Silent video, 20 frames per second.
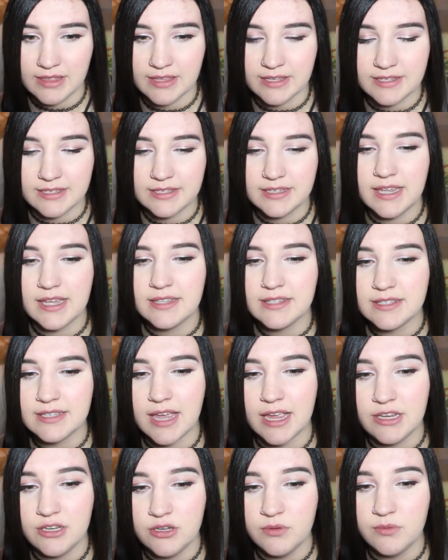And the skits
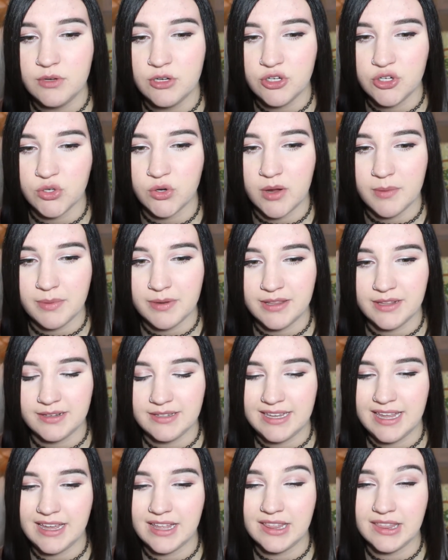I do enjoy, but they
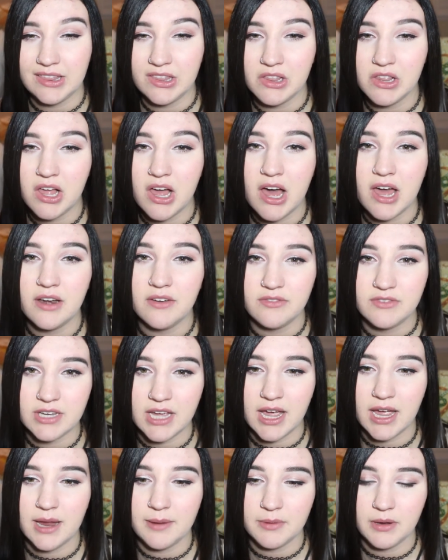take a lot of
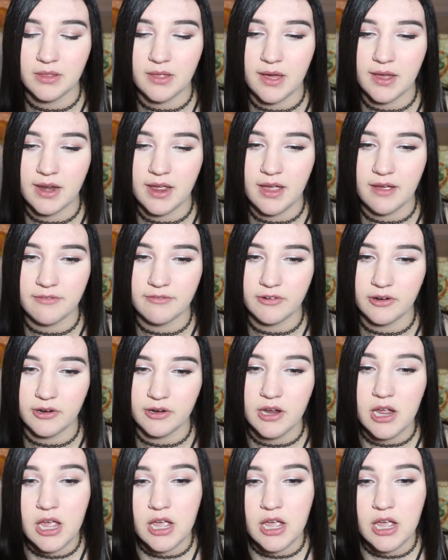time and a lot of effort.